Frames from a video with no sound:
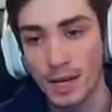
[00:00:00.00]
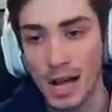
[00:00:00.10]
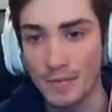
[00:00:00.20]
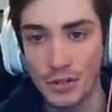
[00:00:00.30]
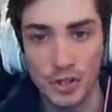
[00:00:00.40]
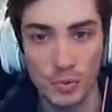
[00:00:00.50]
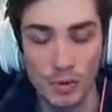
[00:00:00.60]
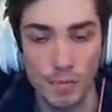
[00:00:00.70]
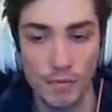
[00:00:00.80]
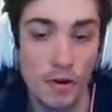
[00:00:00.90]
Obviously would
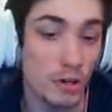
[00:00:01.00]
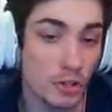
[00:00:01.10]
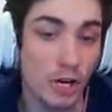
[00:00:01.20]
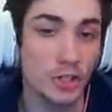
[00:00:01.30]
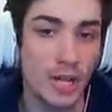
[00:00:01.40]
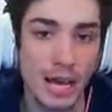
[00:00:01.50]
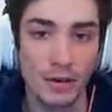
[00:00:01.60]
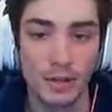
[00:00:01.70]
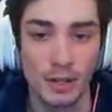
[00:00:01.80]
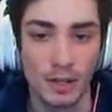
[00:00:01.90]
have preferred a
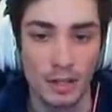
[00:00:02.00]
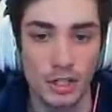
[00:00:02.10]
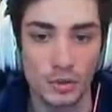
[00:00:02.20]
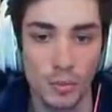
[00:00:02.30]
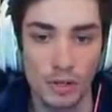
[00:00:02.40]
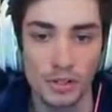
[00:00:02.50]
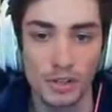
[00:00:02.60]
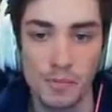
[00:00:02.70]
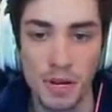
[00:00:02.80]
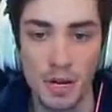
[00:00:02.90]
touchdown. Just wasn't
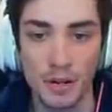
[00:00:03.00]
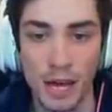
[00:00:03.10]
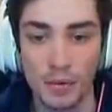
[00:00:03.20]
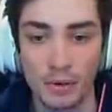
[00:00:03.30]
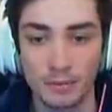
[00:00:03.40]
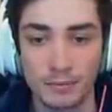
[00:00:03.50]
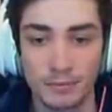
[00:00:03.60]
to be on that one.